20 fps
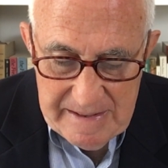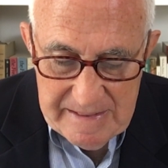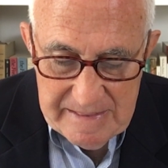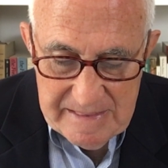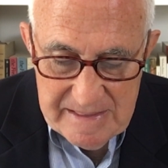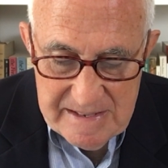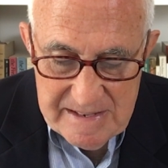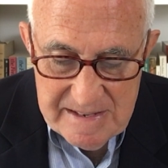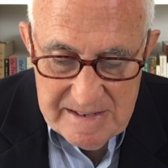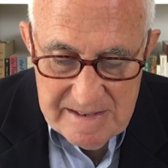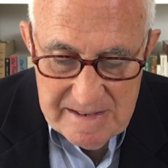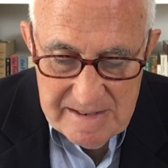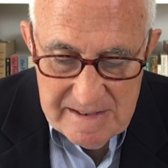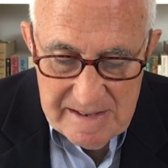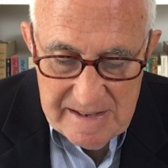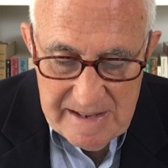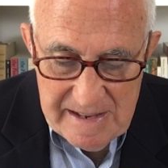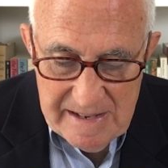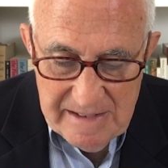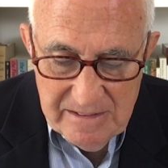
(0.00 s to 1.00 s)
The
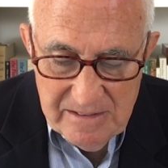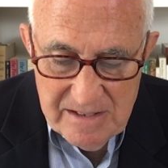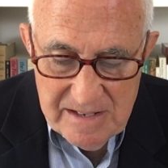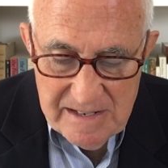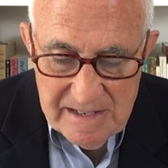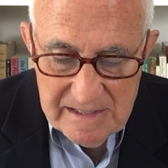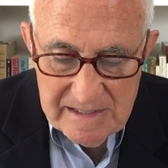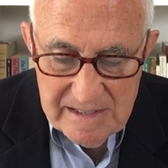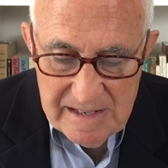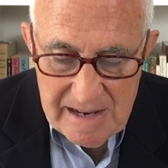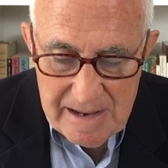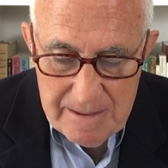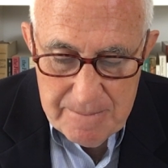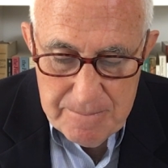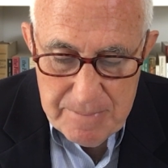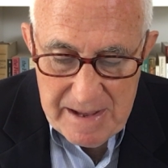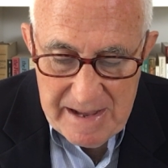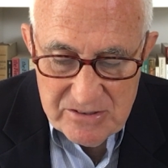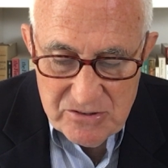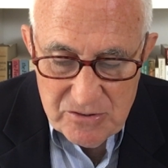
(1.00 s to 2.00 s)
Indian
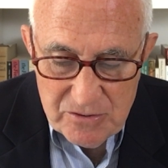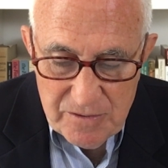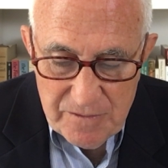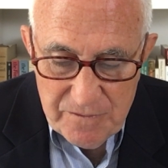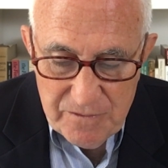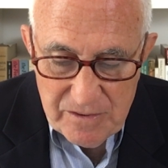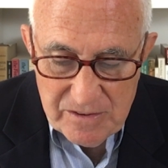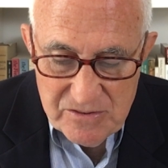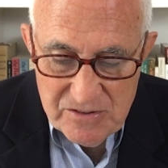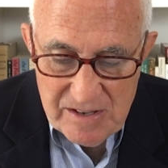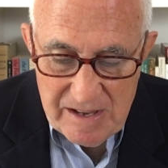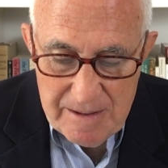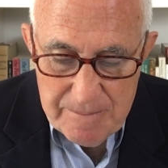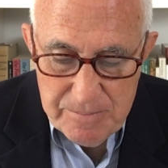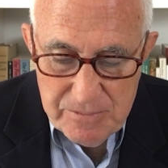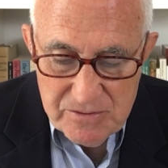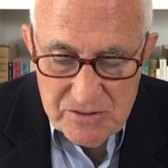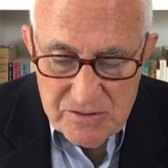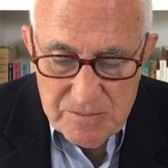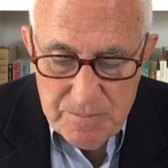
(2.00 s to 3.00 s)
ambassador, for
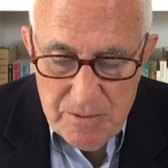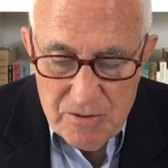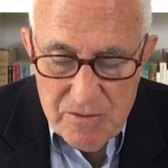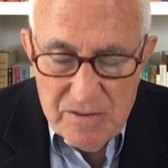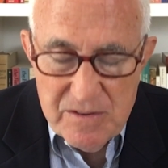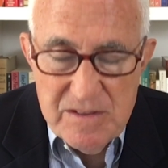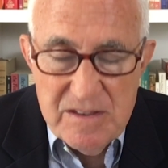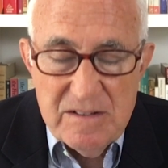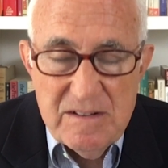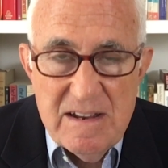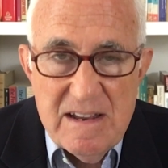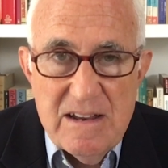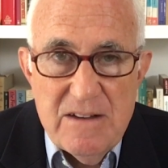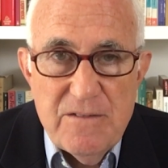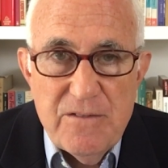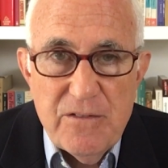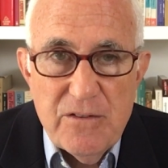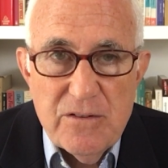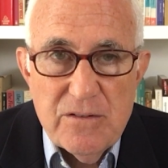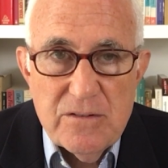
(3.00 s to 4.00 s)
example, spoke of the need
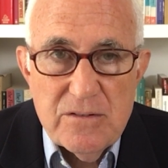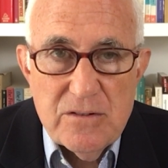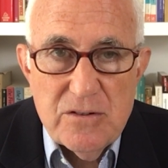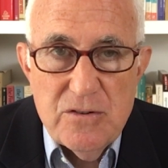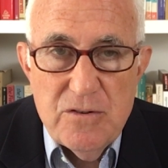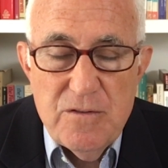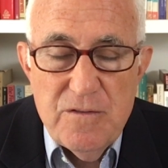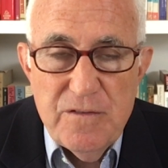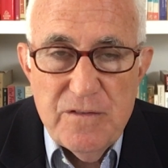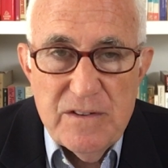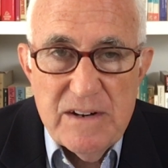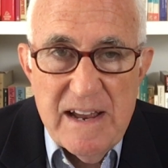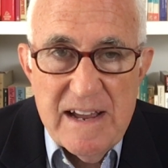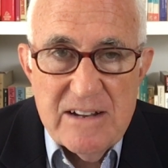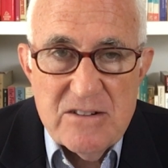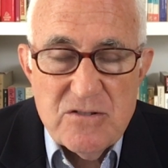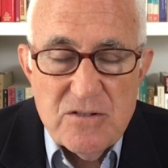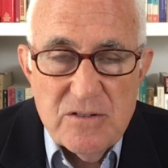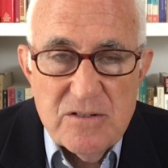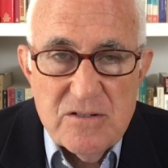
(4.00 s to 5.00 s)
for new
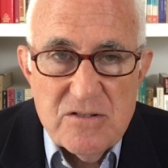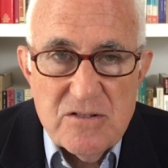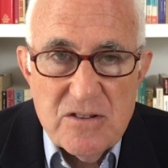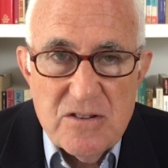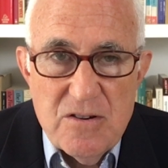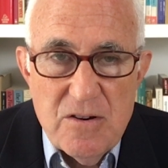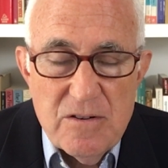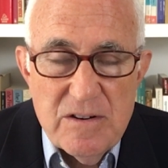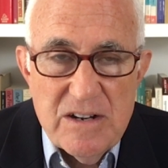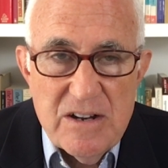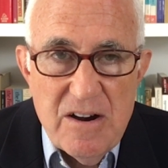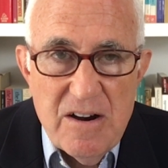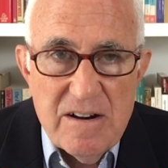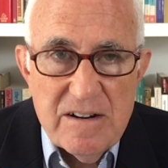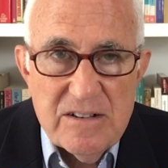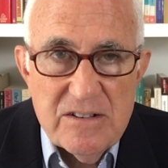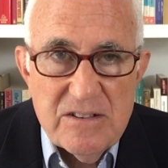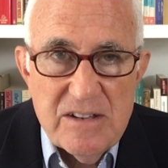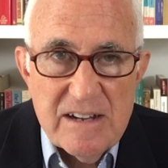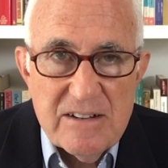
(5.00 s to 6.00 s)
financial and security
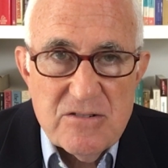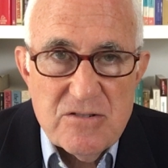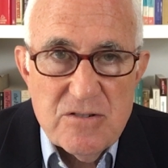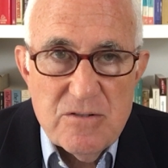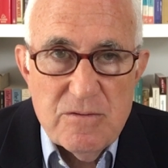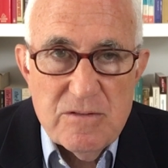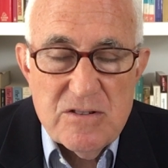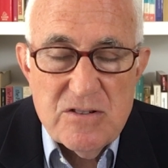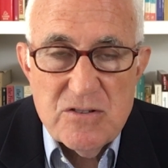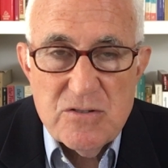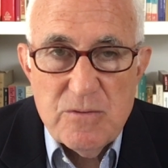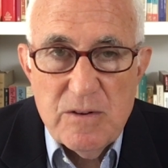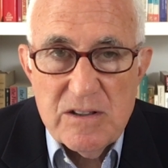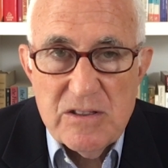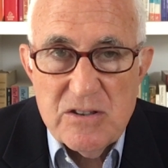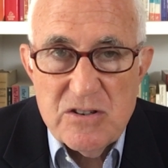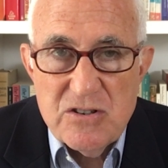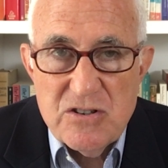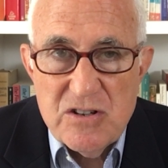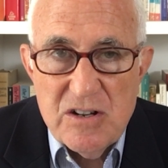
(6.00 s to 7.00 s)
architecture, which is
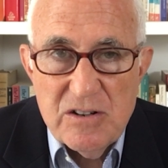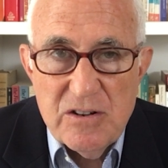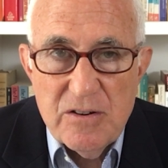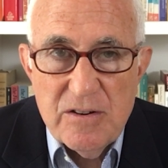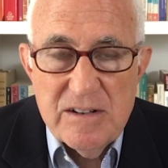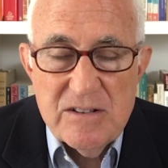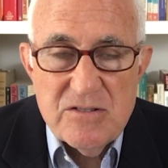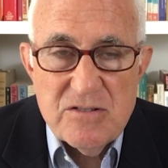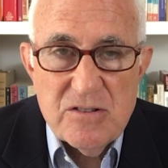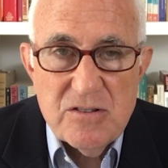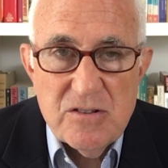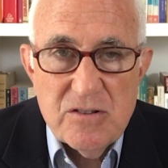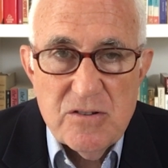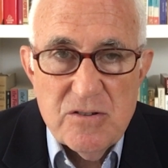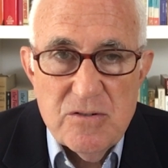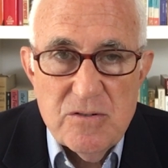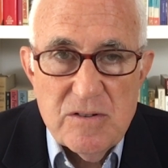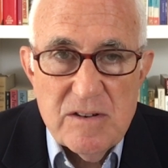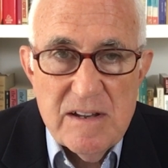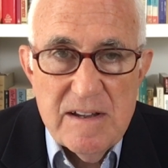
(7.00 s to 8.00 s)
what the Schiller
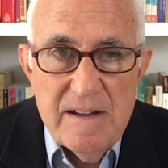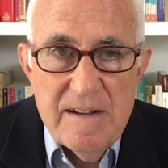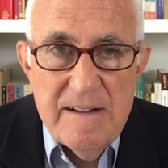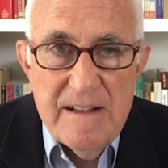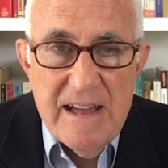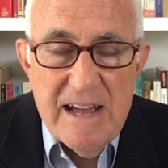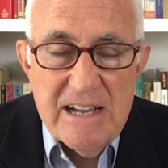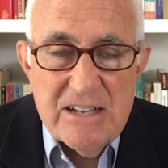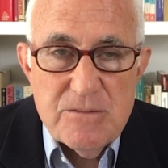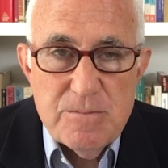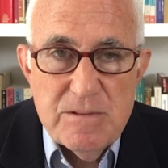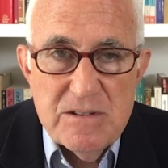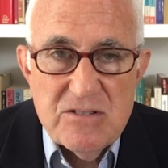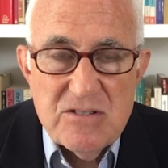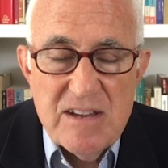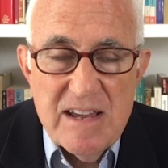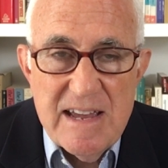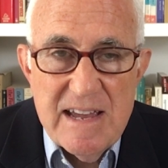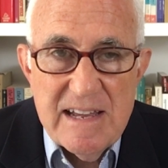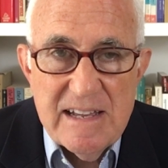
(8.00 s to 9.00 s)
Institute has been
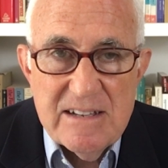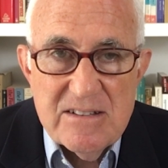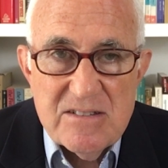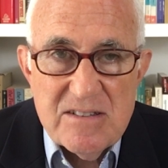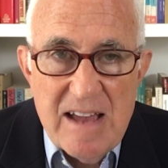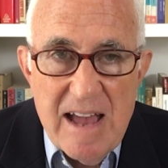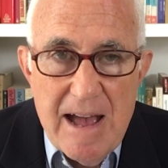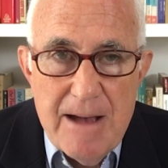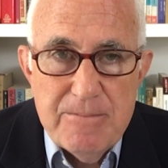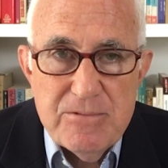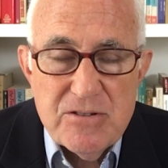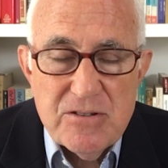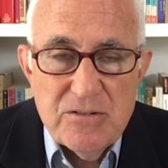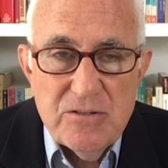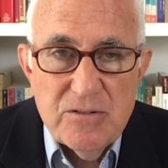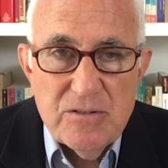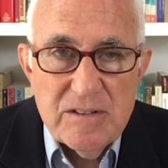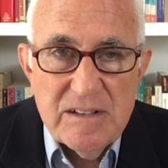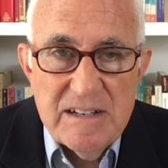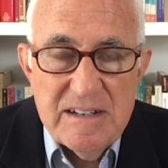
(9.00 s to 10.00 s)
saying is
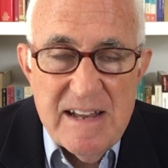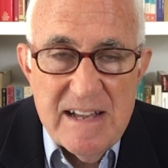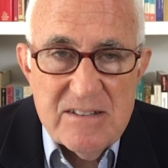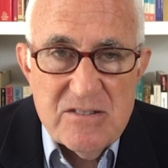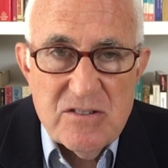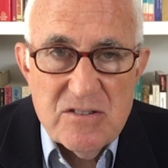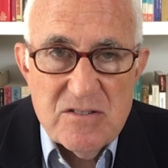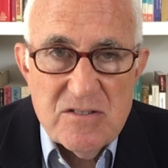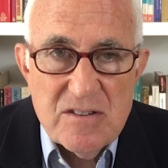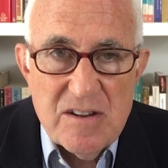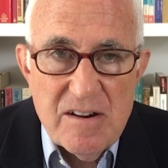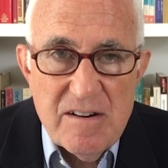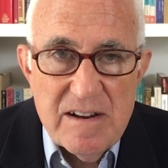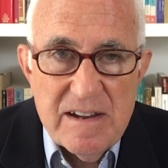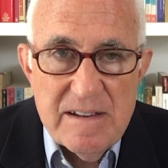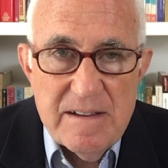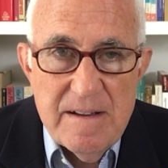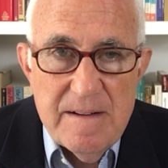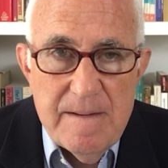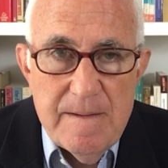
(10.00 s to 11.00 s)
absolutely necessary